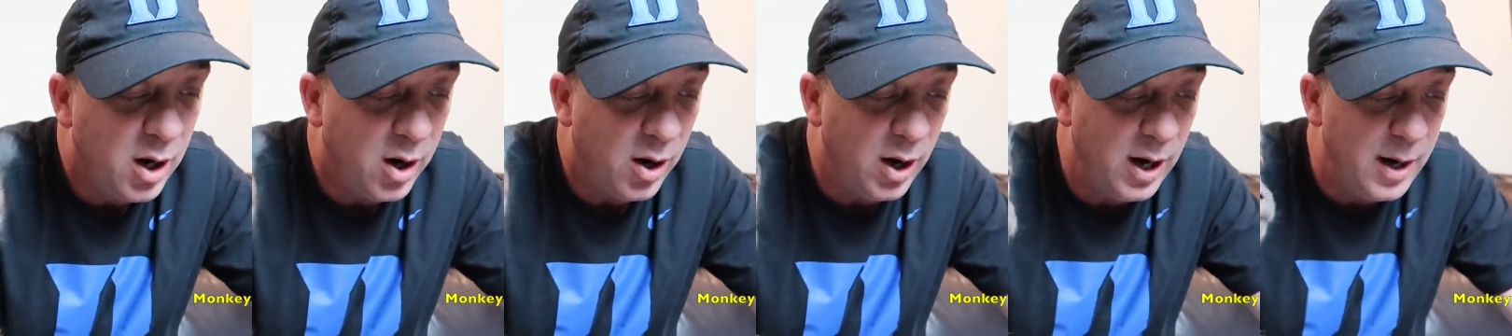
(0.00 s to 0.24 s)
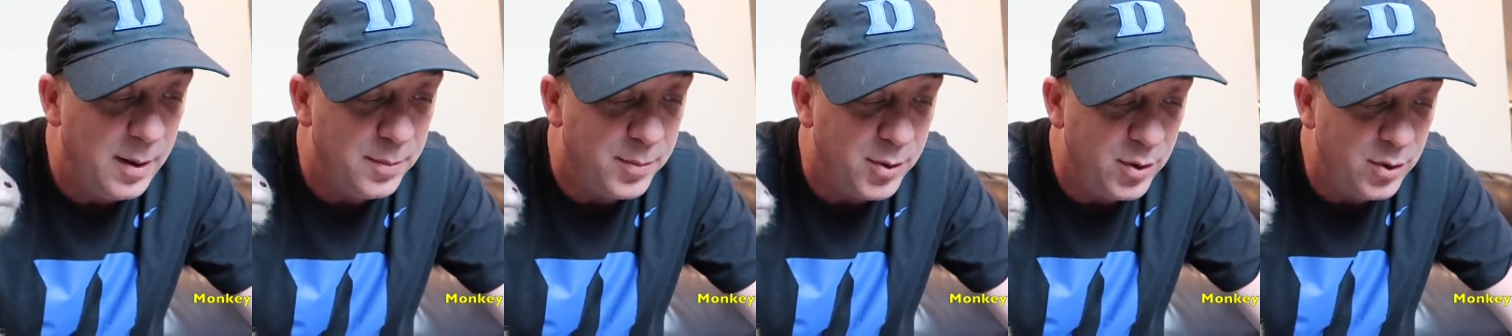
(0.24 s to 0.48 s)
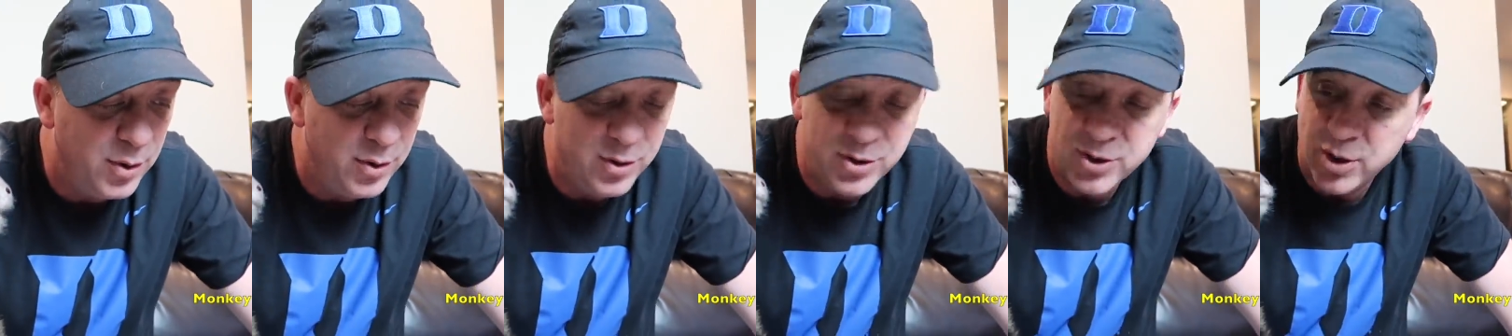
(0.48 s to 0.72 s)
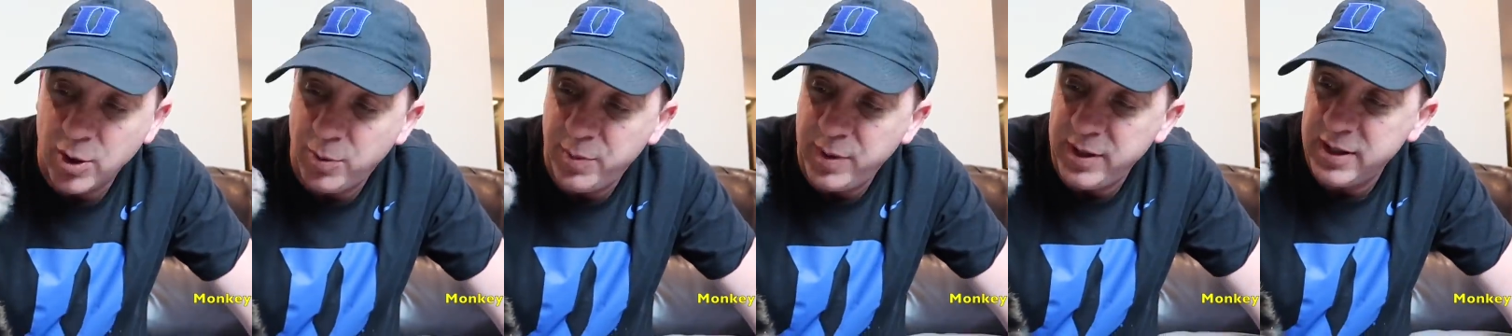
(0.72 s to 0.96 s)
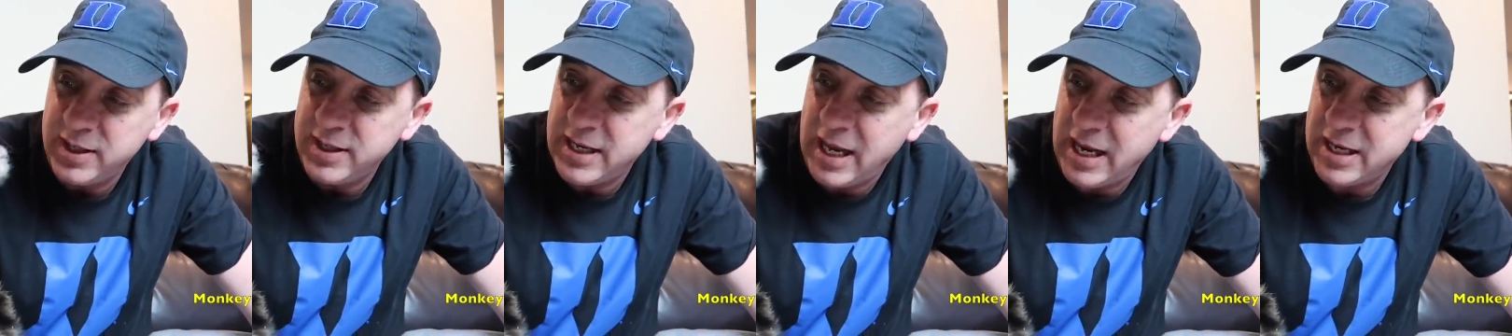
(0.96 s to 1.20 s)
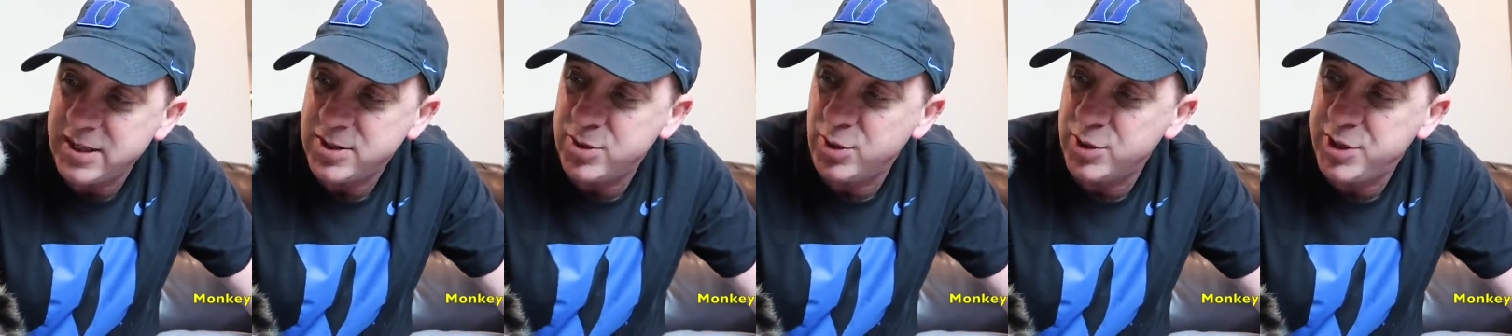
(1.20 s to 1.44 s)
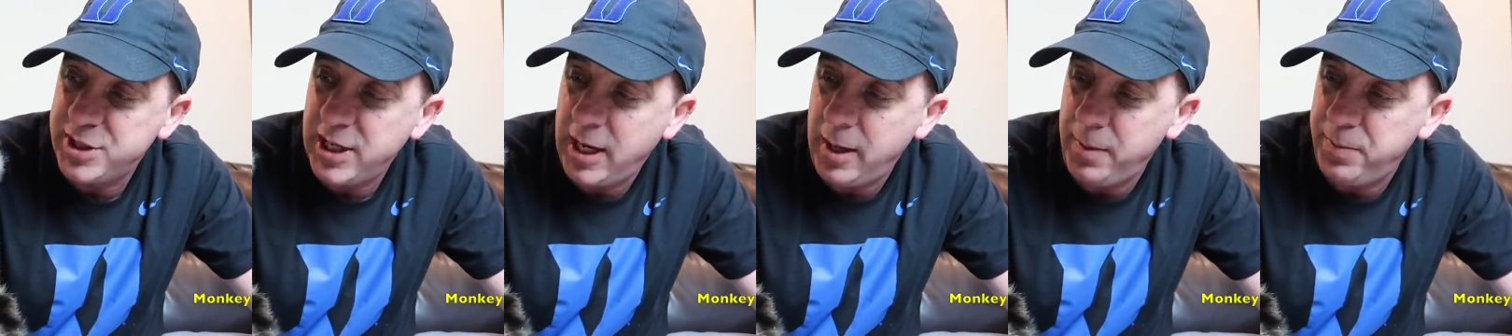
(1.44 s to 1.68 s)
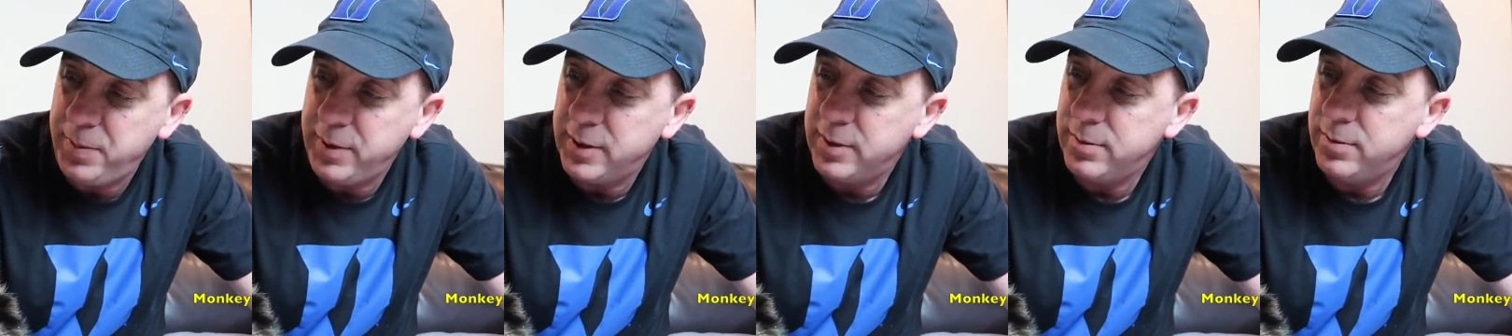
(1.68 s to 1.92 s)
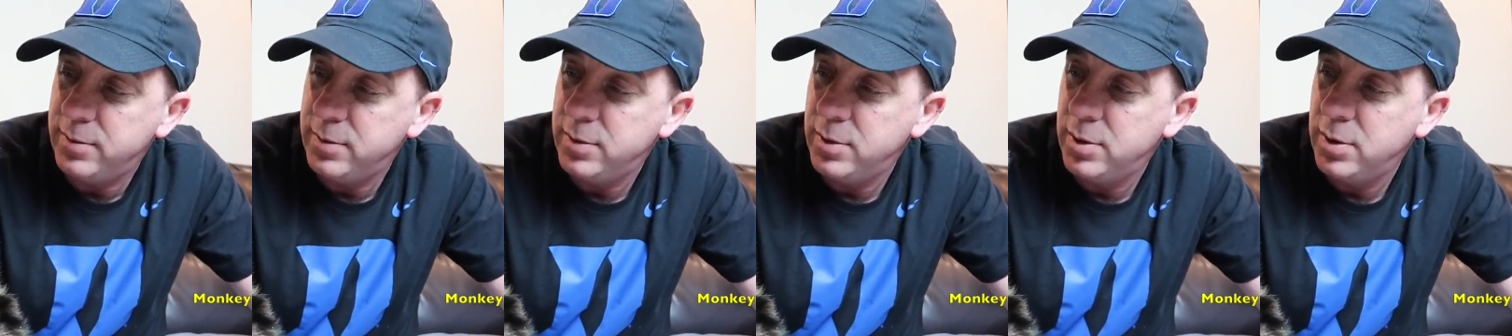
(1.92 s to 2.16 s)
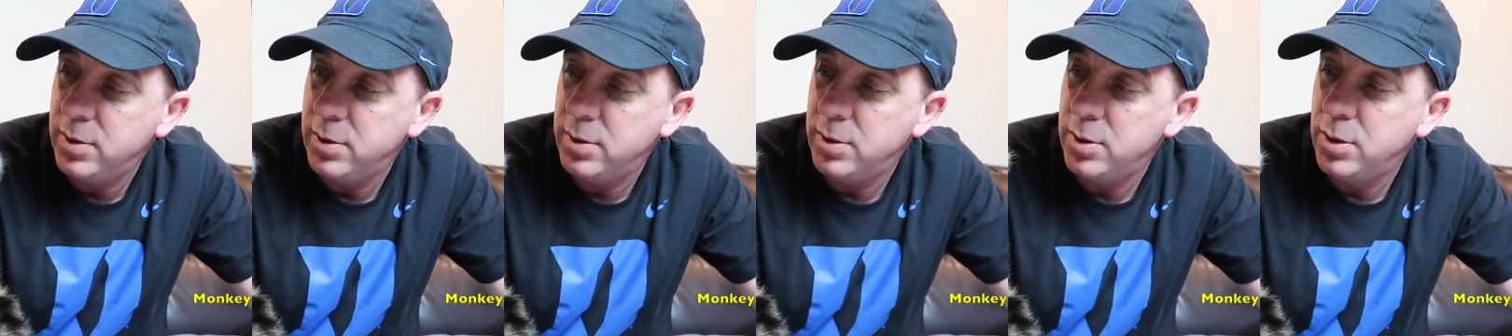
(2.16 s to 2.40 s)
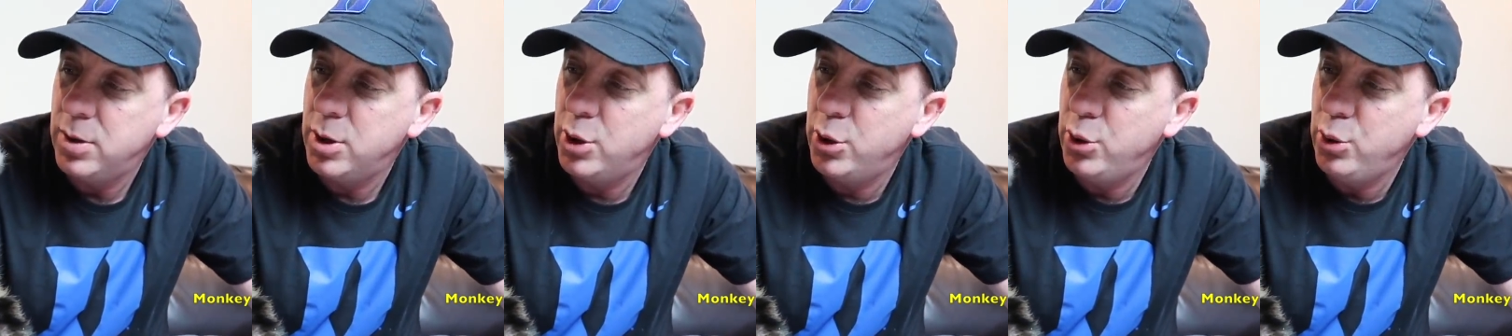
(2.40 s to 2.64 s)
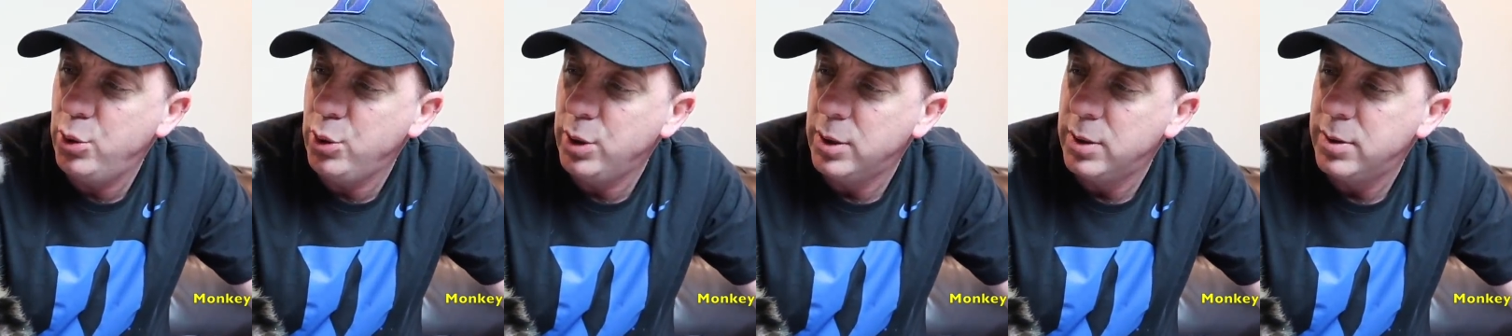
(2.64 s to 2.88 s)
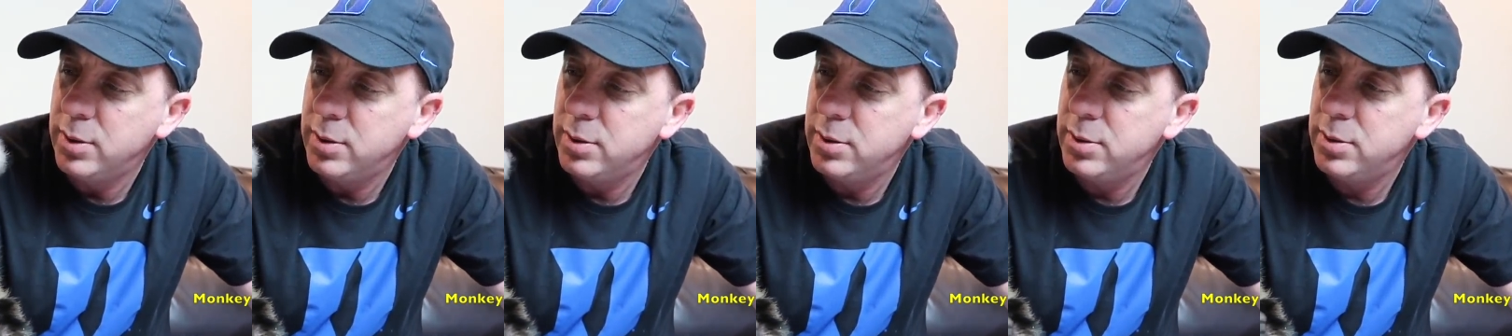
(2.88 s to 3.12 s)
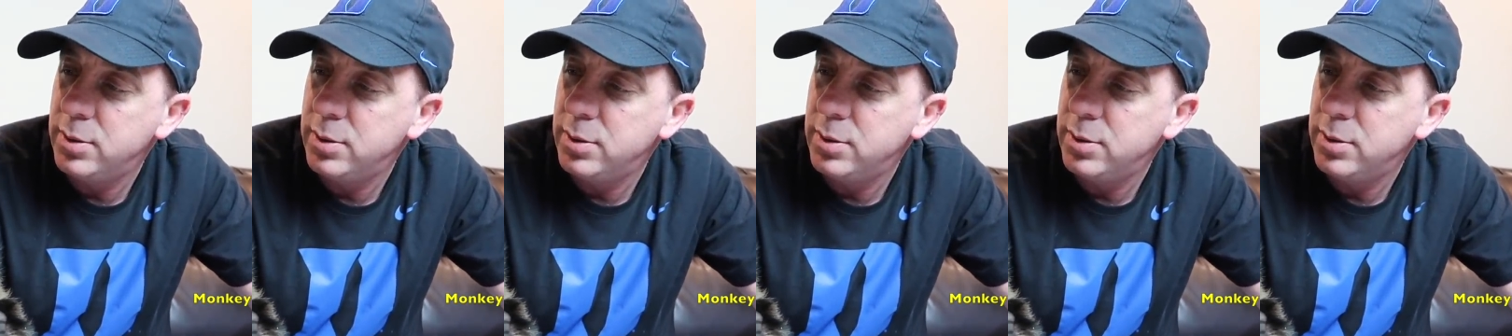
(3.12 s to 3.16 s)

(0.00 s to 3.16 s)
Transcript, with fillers: All right, Boo, who's going to be the national champion? Who?